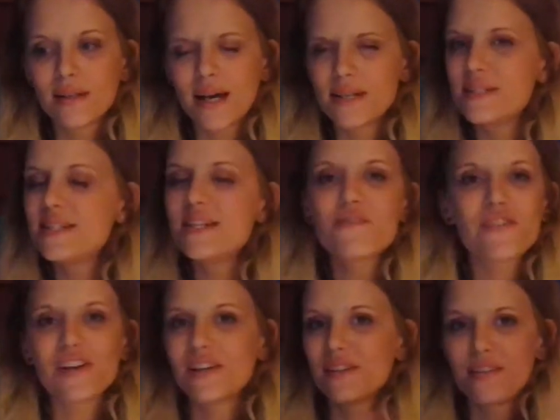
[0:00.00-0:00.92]
on
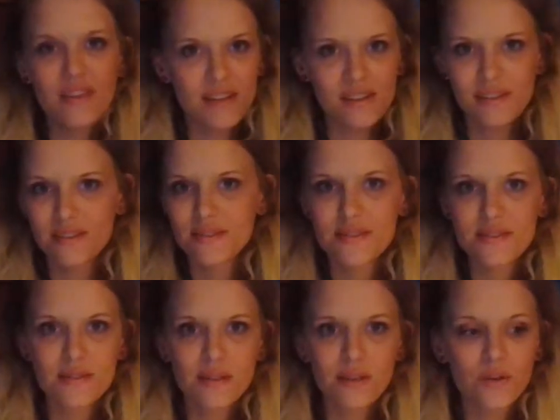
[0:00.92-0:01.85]
different
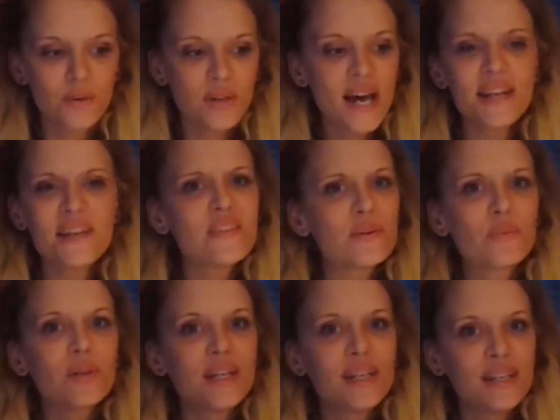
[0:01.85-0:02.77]
things, not even
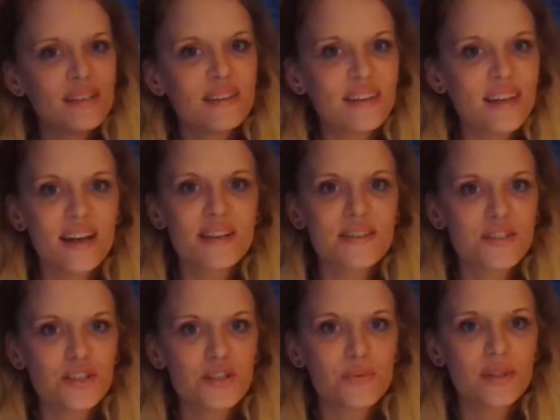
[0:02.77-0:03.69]
really anything that has
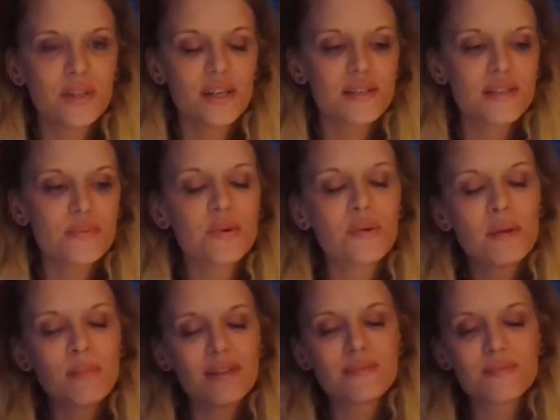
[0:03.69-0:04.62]
to do with this. Well,
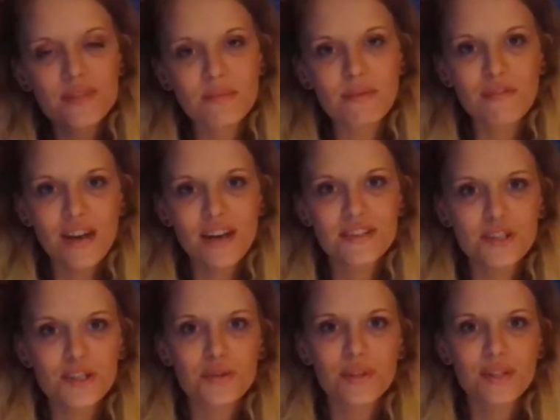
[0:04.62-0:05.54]
some of it has
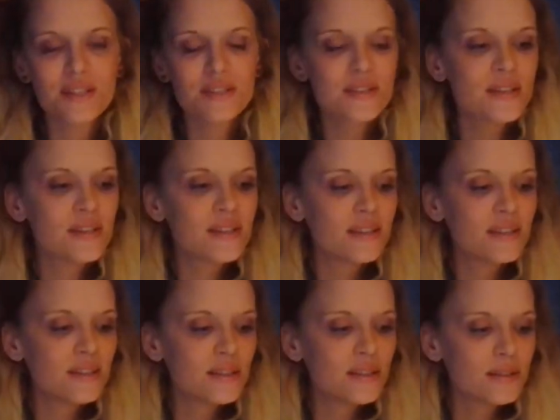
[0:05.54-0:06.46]
to do with this,
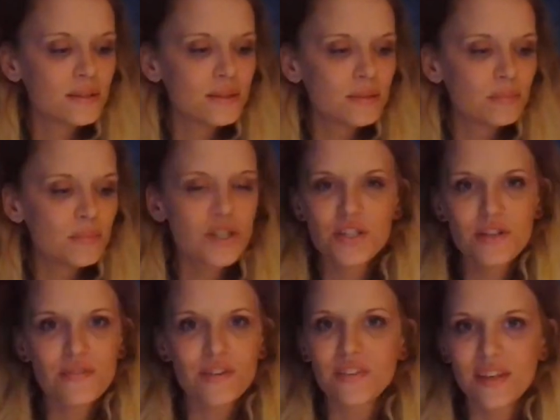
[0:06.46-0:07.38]
but just
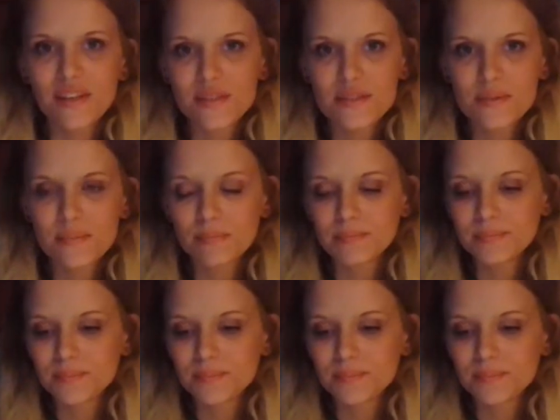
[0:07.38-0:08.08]
different things.